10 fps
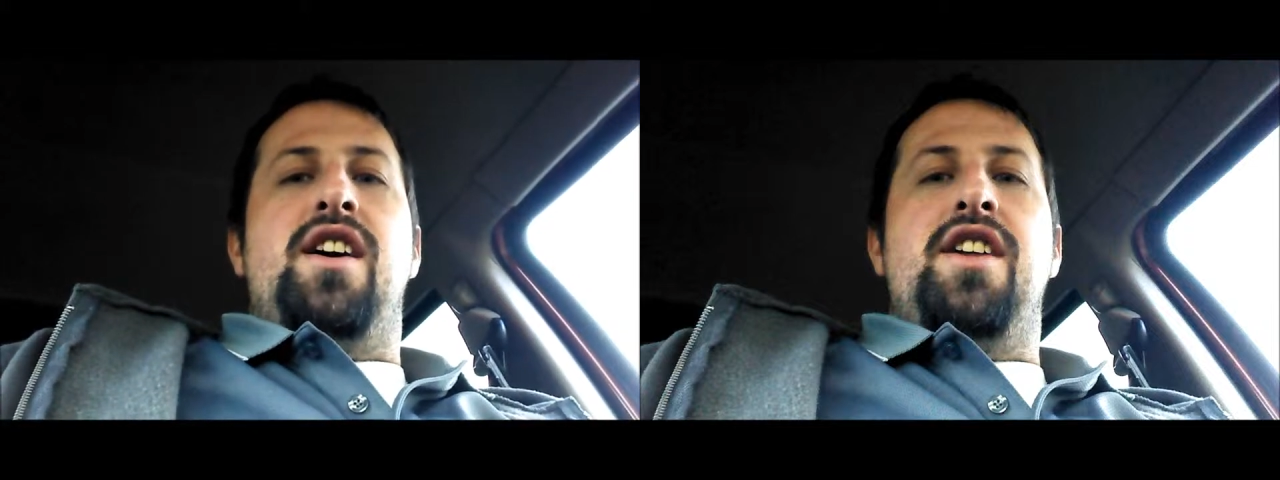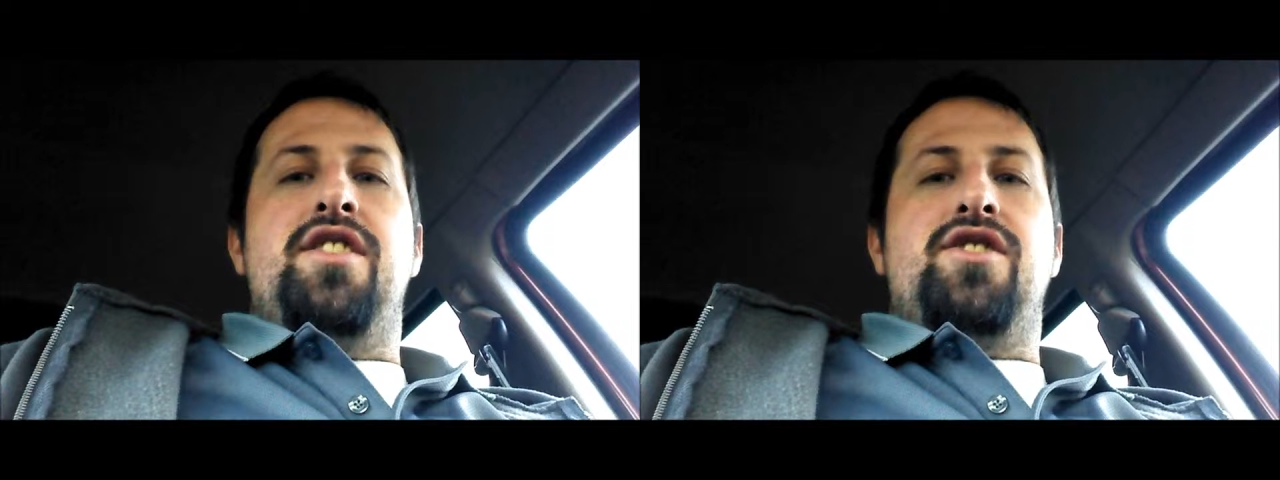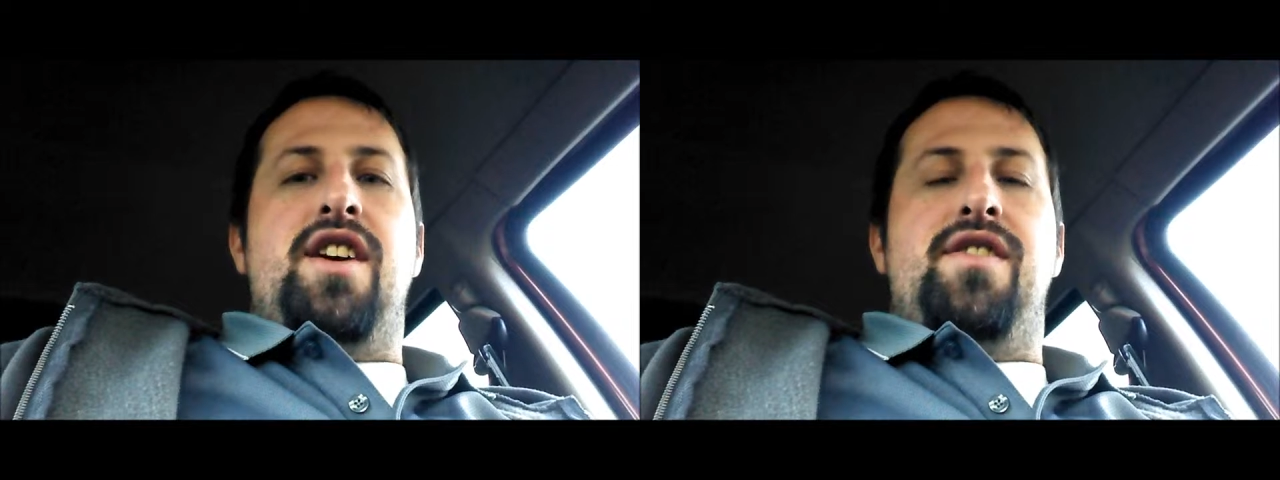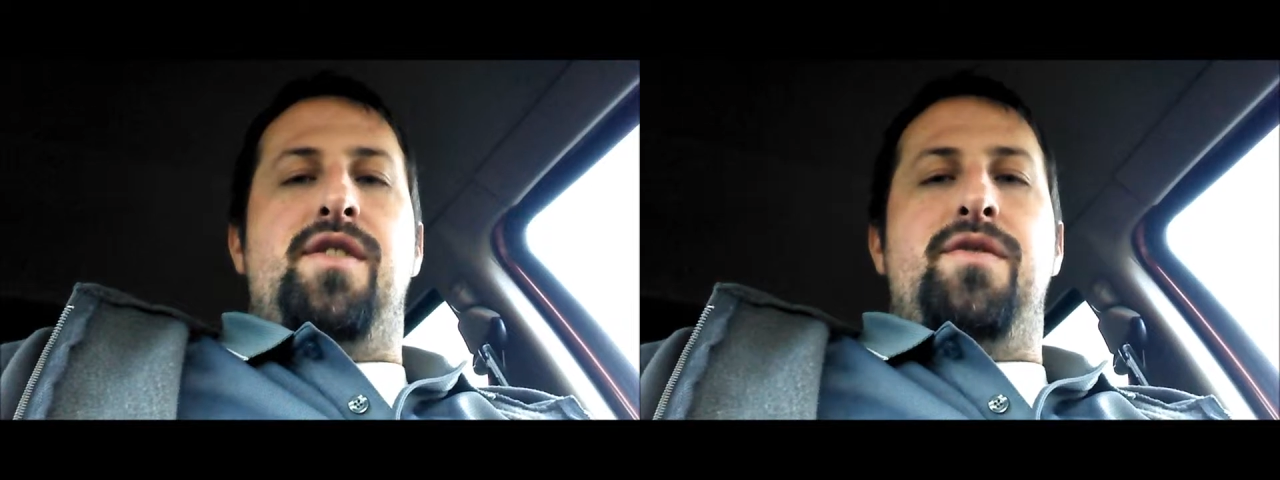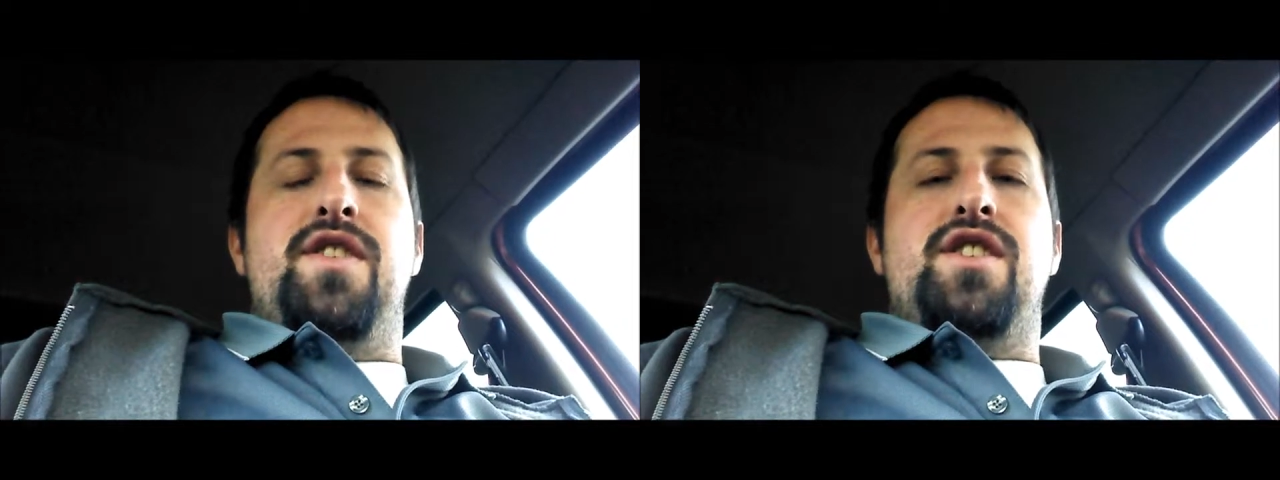other drive
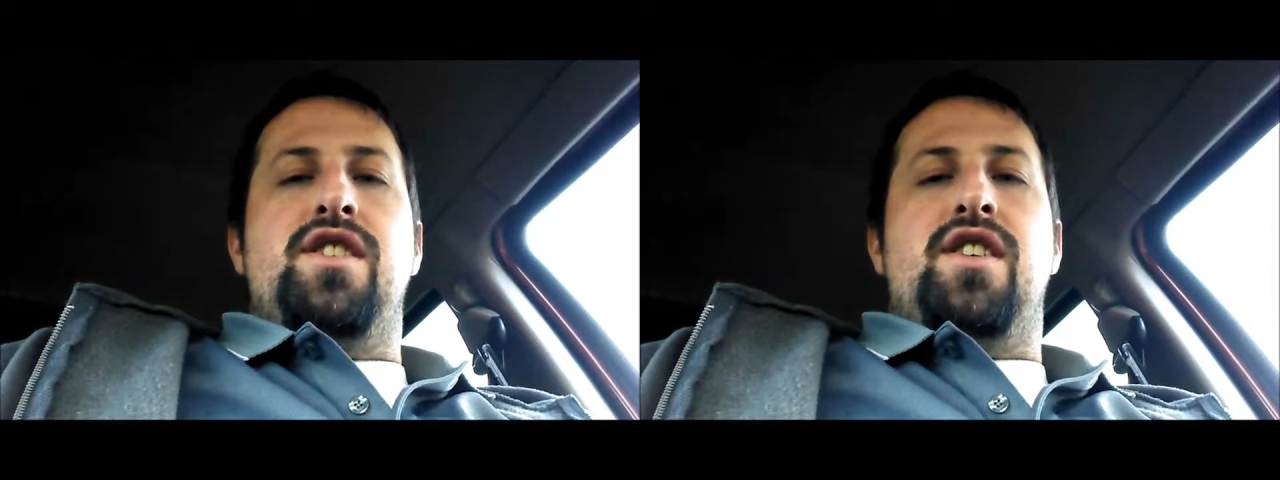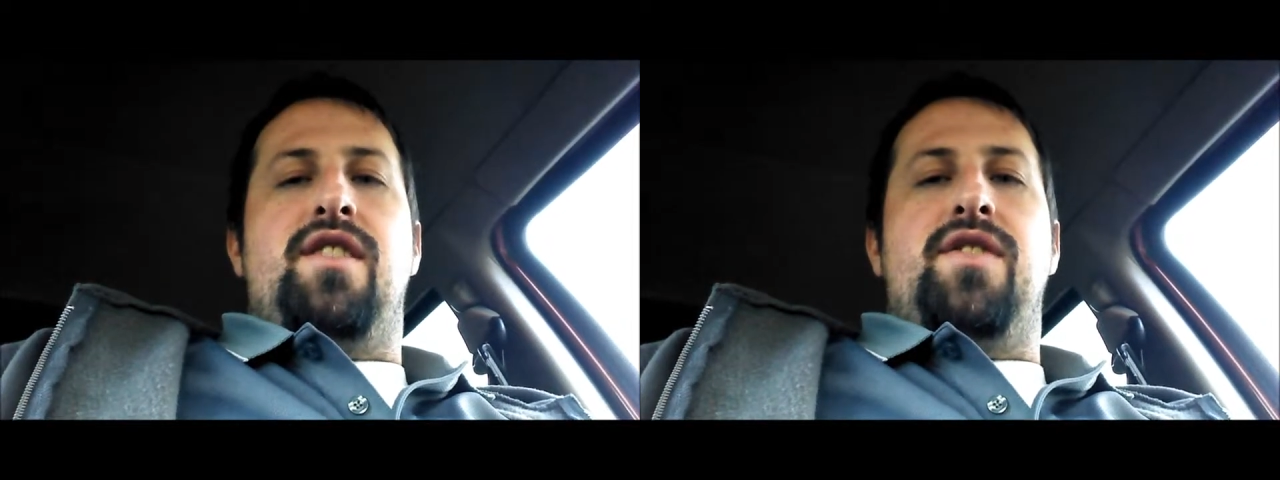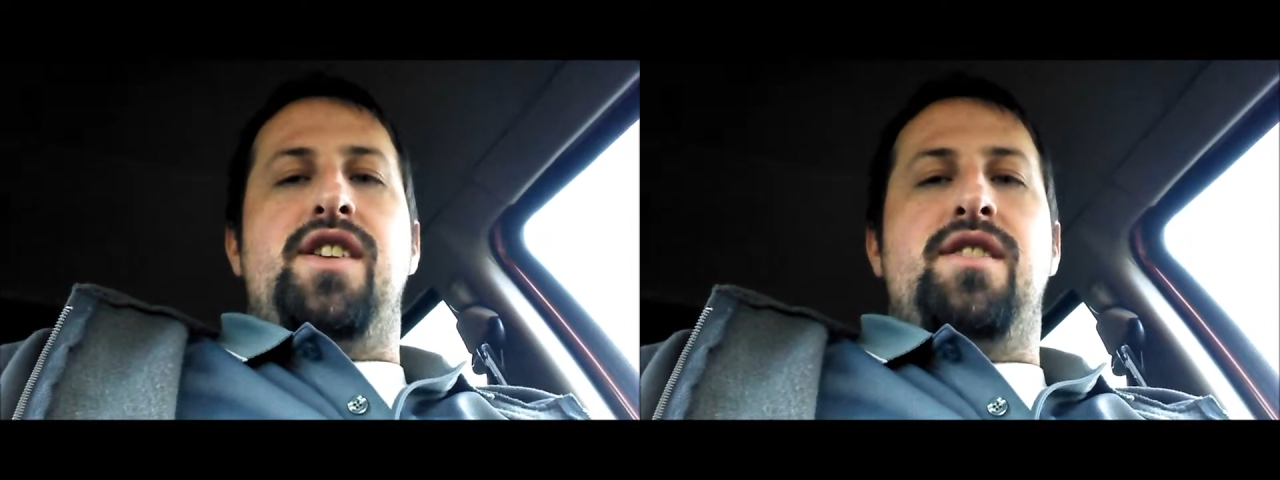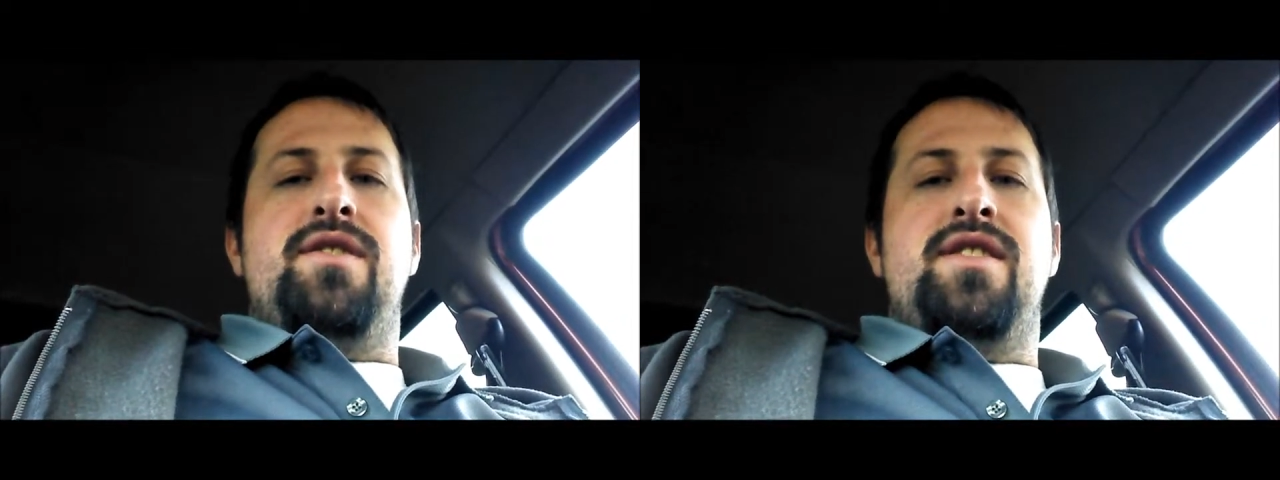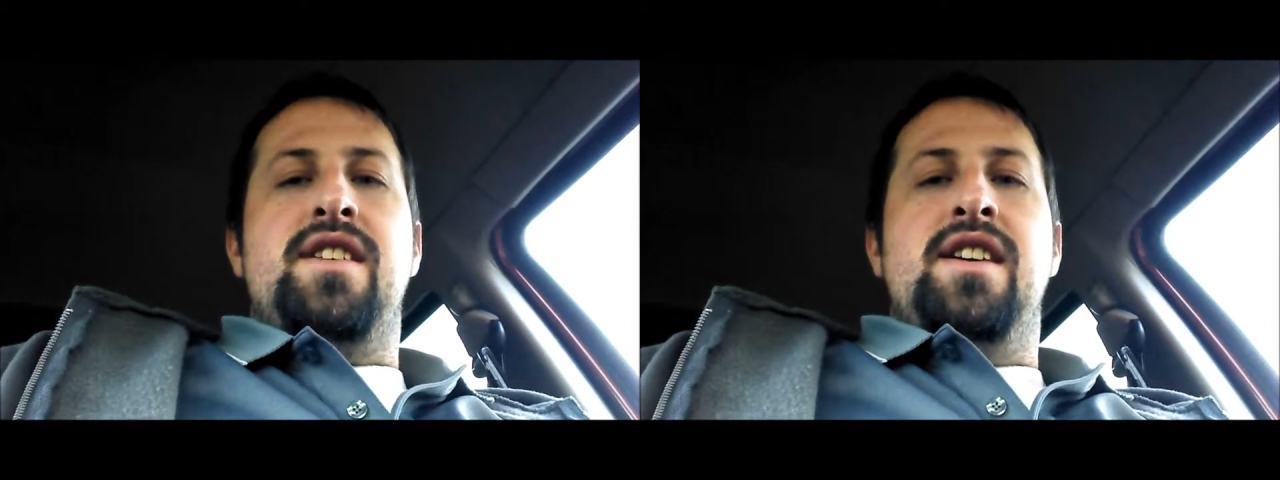home fishing talk
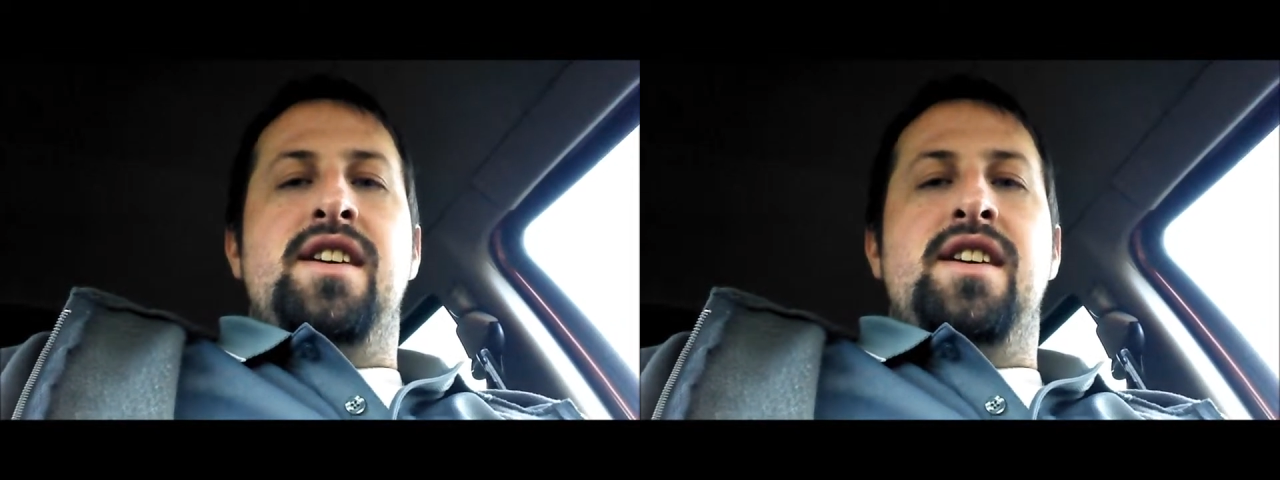videos.